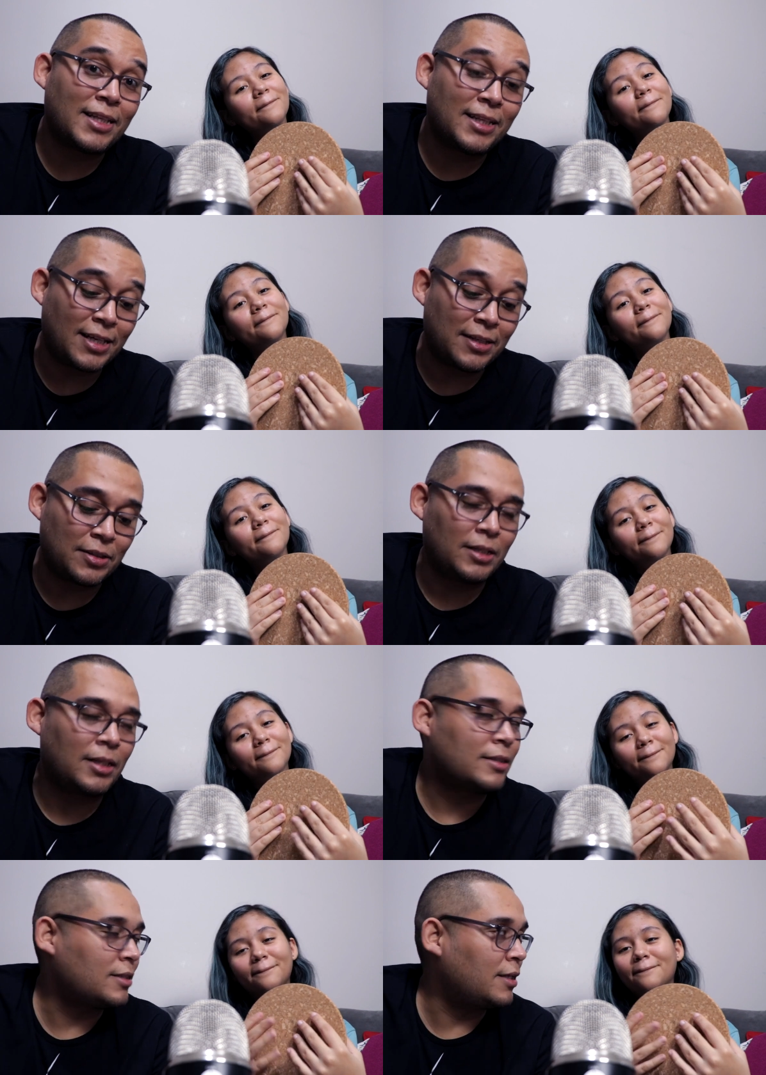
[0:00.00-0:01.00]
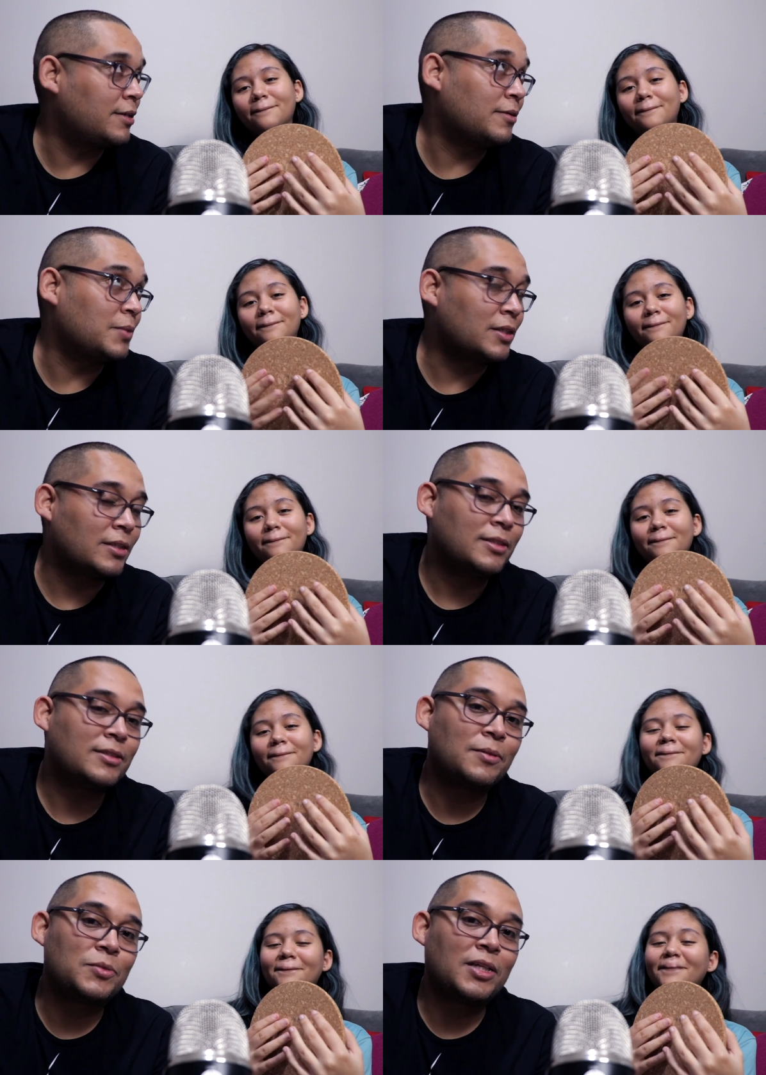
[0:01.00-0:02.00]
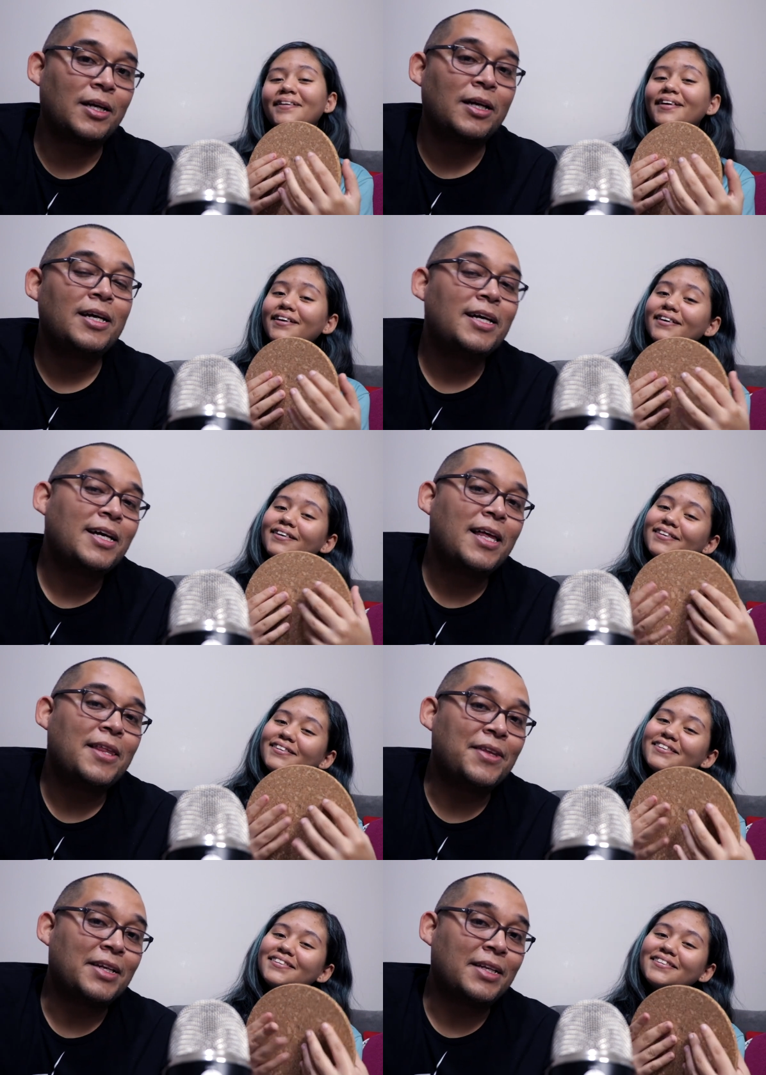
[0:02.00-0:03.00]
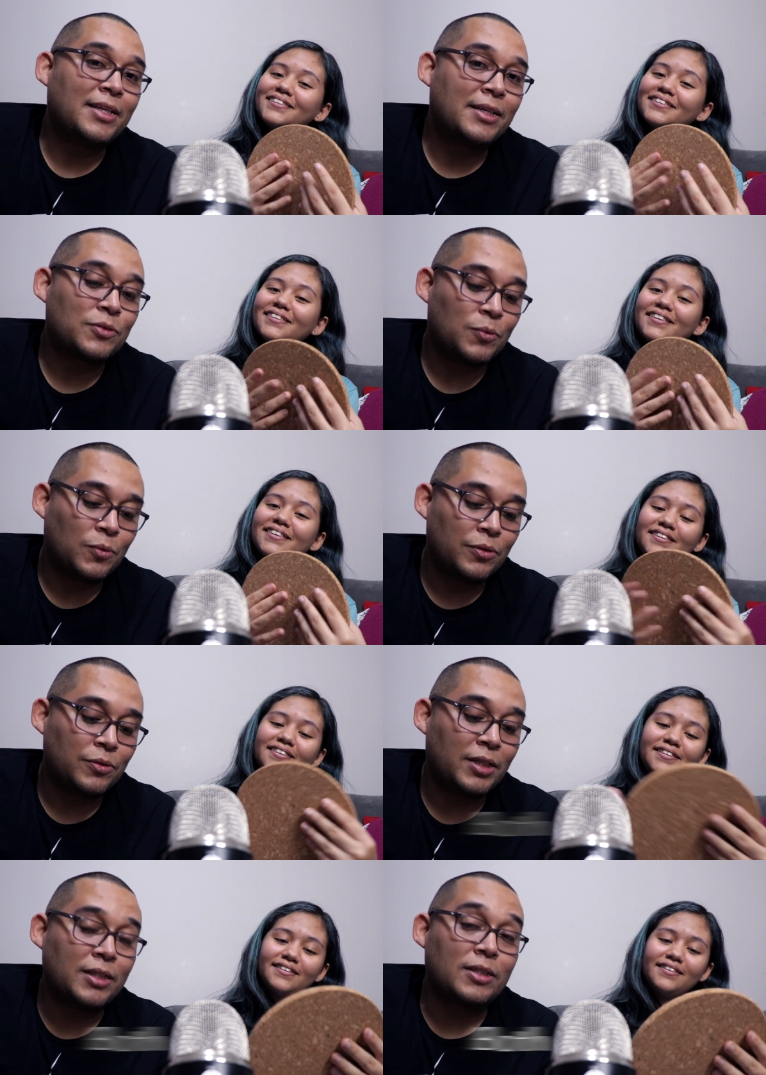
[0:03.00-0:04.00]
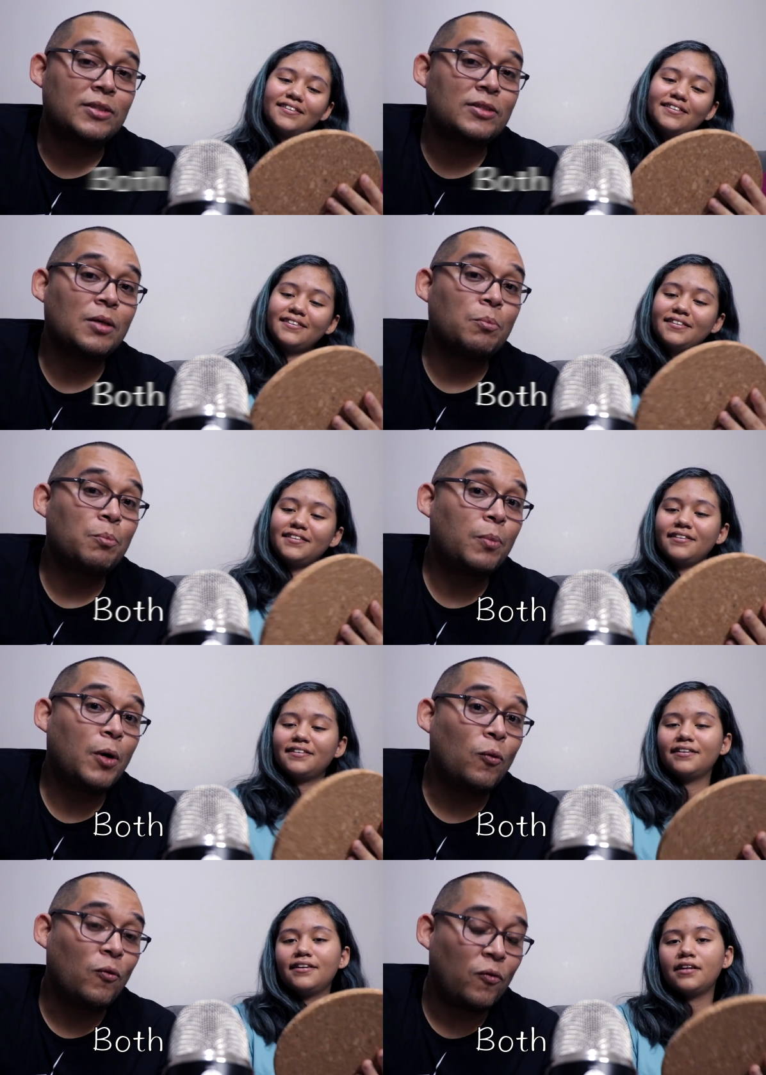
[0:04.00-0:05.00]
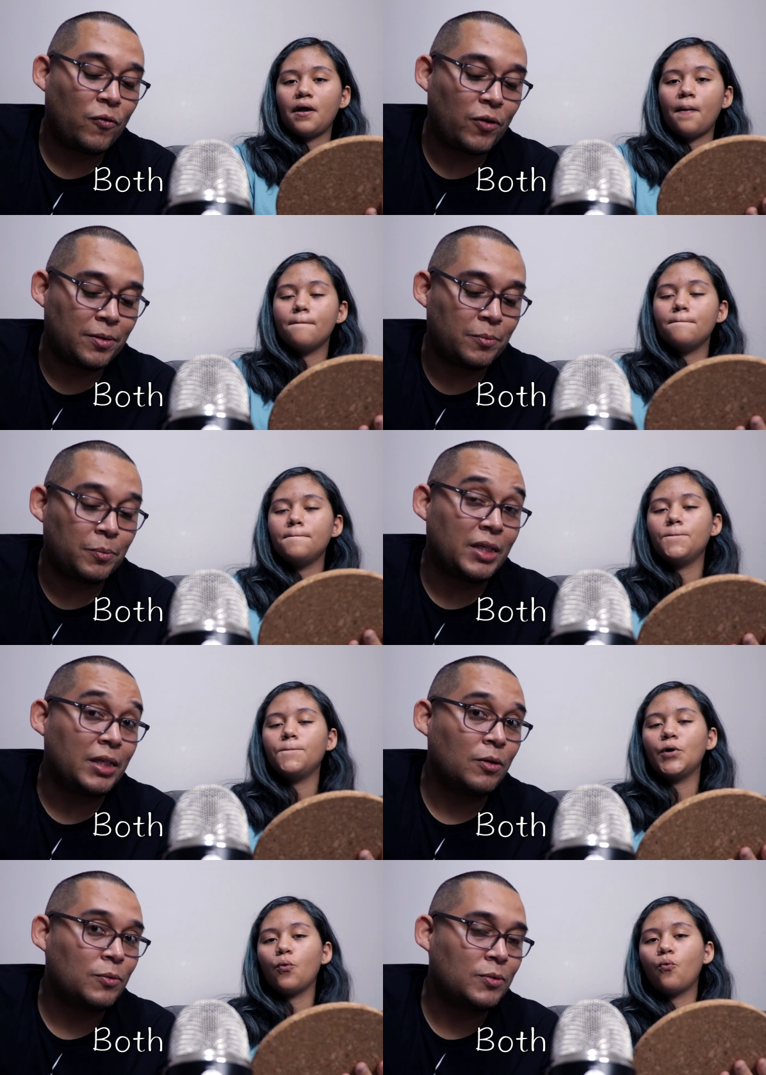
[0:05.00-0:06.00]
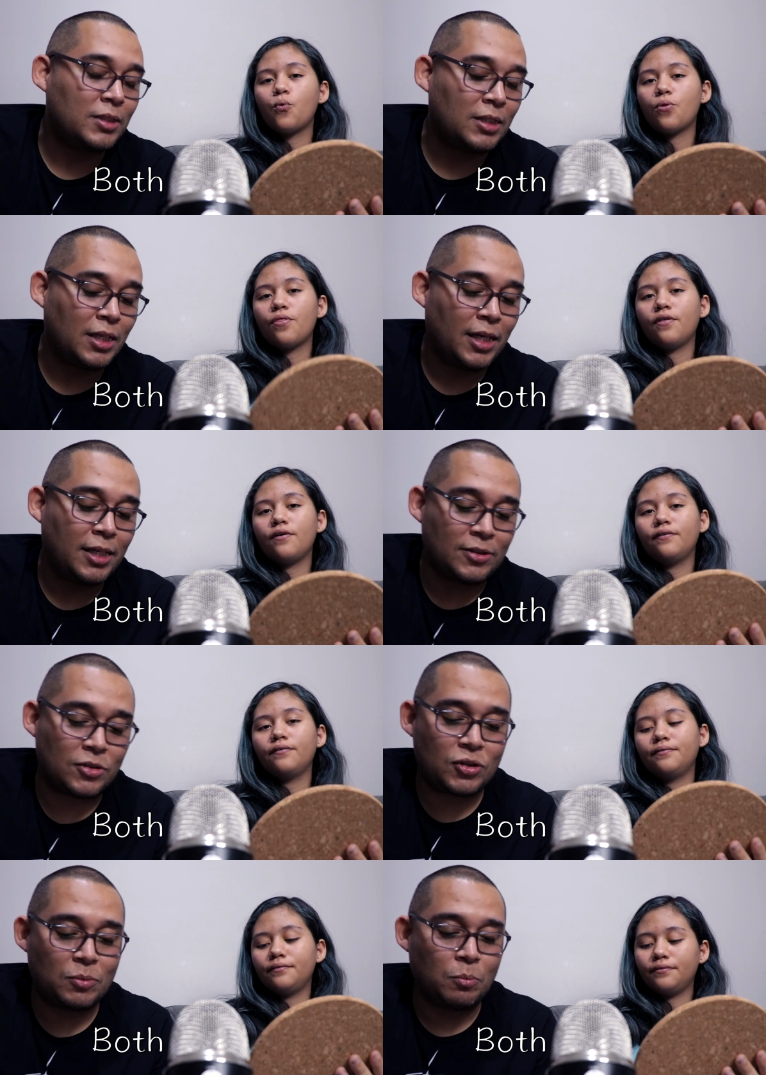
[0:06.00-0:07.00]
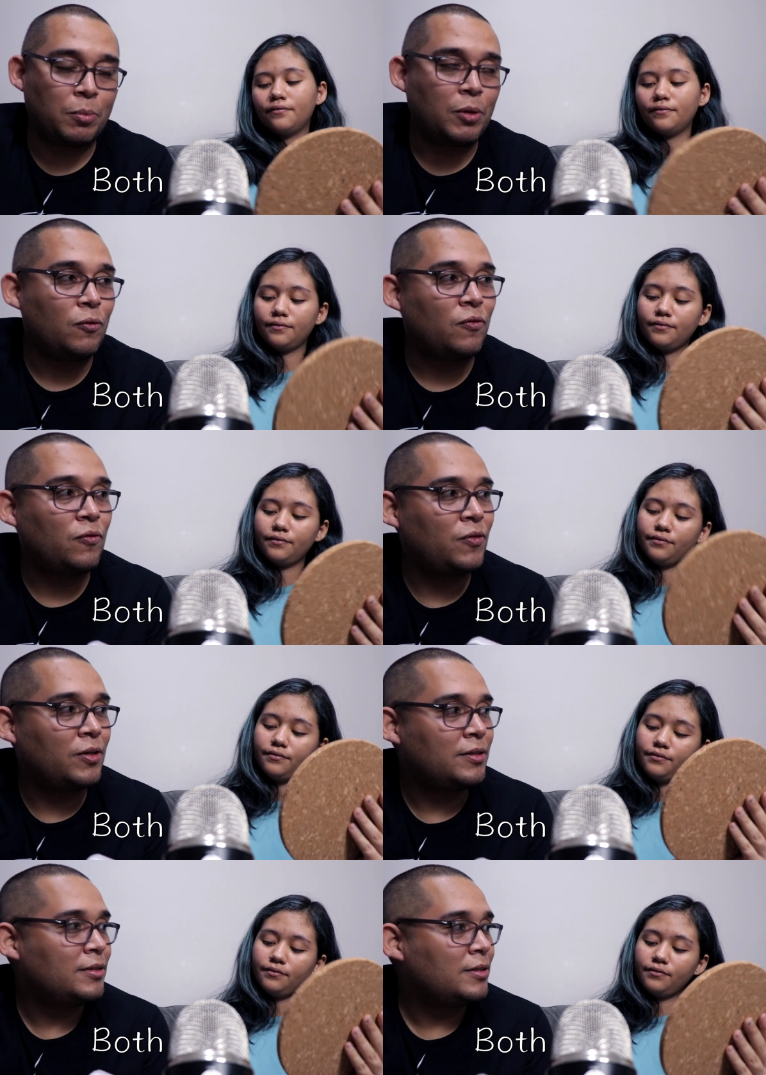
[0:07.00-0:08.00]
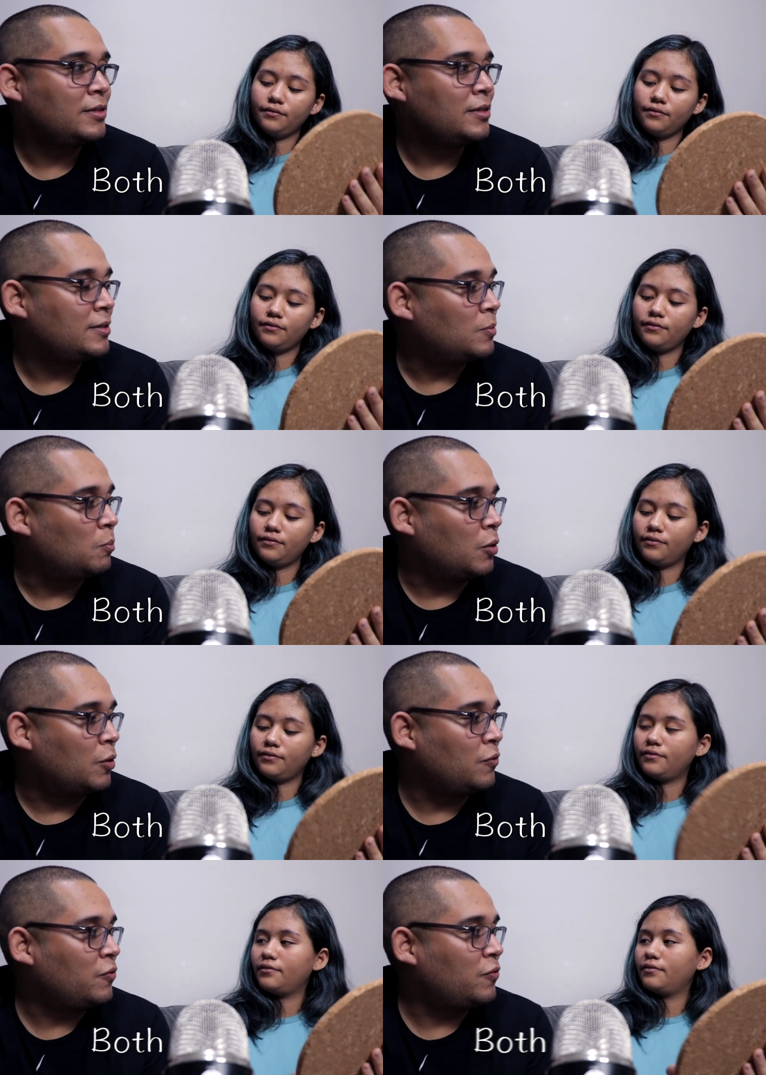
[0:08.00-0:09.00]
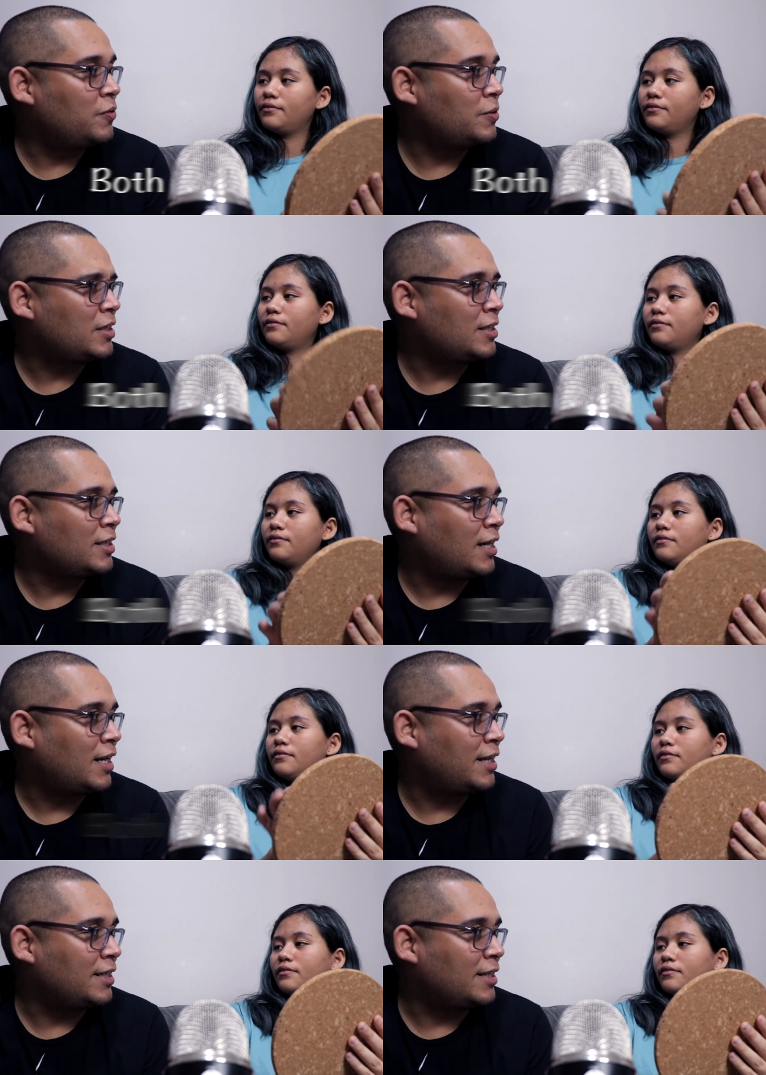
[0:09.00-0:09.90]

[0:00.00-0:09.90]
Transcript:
Speaker 1: letter. My goodness, I'm tired. The next word is both. B-O-T-H. Both. Both. I think I add